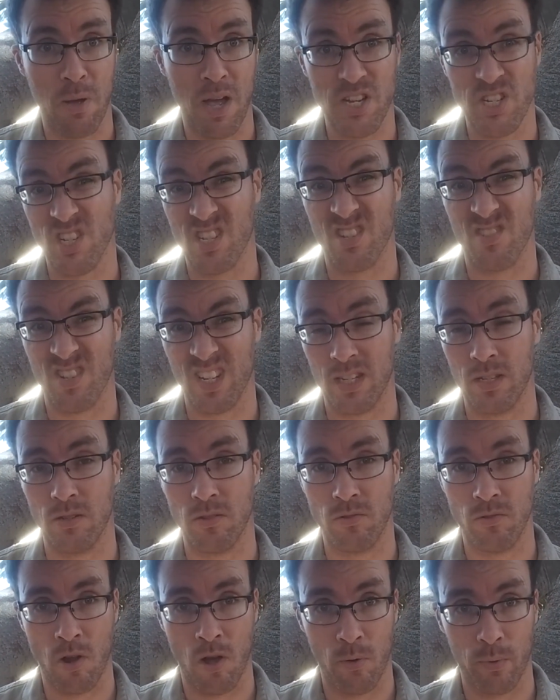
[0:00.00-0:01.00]
I just
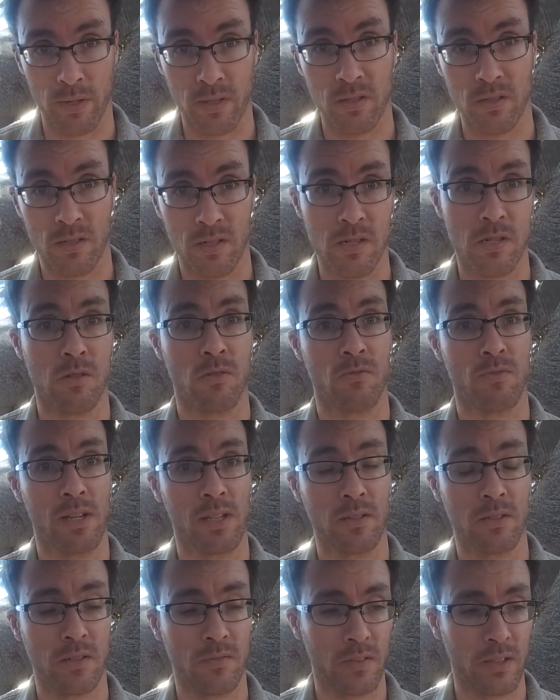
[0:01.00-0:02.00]
didn't know it until
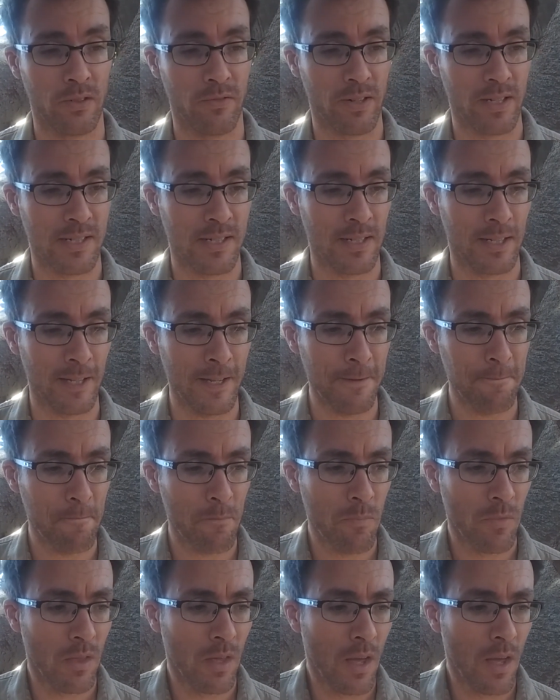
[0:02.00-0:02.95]
relatively recently.